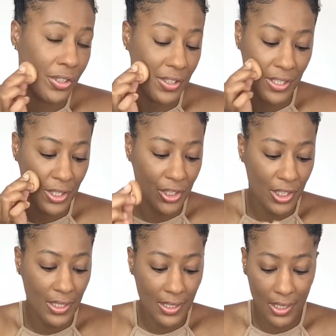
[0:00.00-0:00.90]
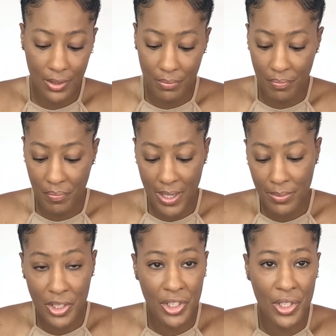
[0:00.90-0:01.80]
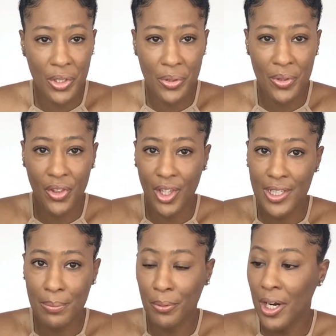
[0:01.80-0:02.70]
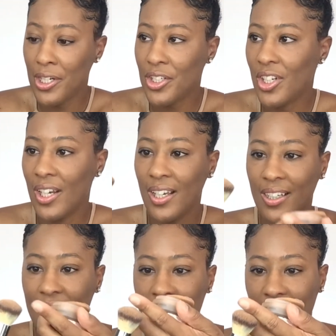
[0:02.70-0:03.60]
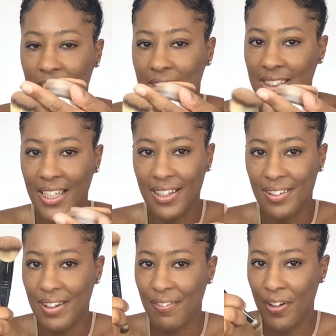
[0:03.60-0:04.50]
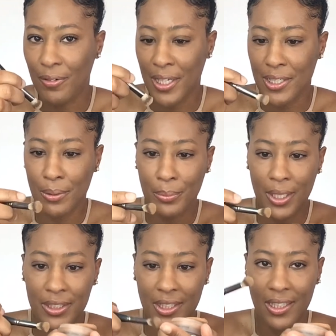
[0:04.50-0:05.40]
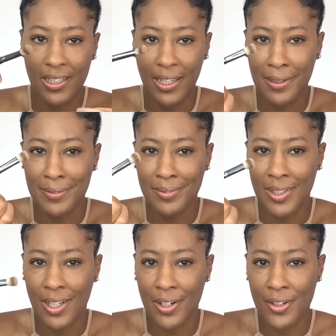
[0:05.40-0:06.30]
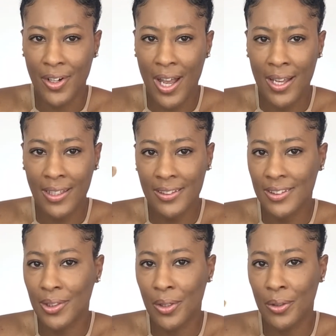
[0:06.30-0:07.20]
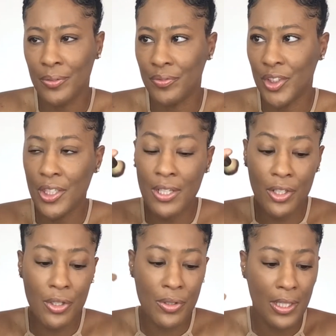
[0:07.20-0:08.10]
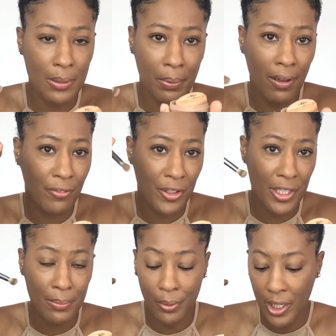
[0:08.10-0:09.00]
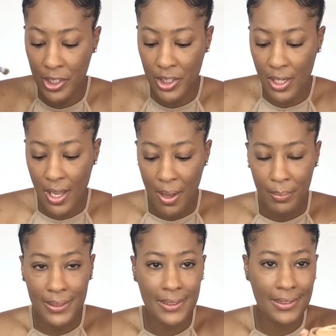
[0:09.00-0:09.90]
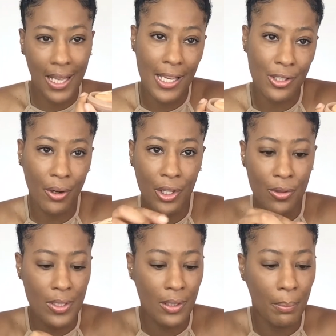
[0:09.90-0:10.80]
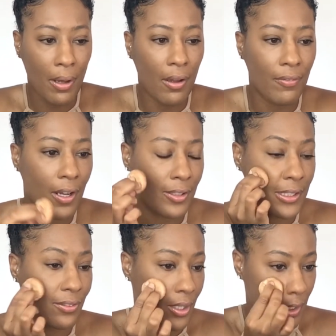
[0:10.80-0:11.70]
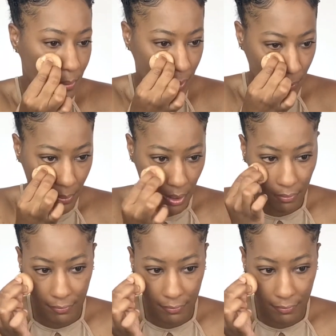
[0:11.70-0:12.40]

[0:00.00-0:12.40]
She did, maybe she used this brush because it looks like a foundation brush and then like an under eye, so she either used this puff or this brush, but since I started using the puff, I'll just finish with the puff.